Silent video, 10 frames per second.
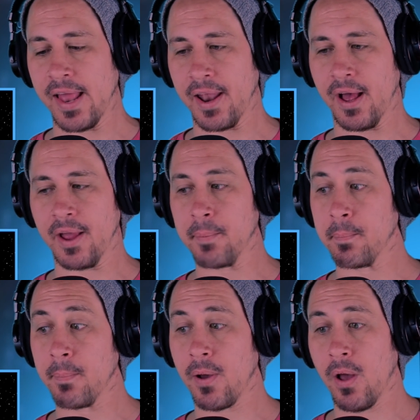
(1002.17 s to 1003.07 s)
and
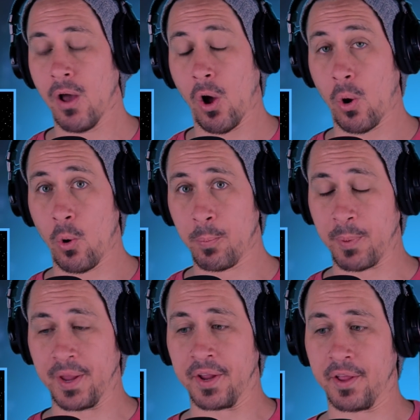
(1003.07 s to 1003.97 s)
I'm
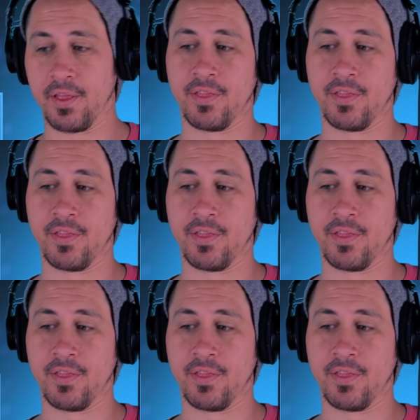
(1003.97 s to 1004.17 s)
hoping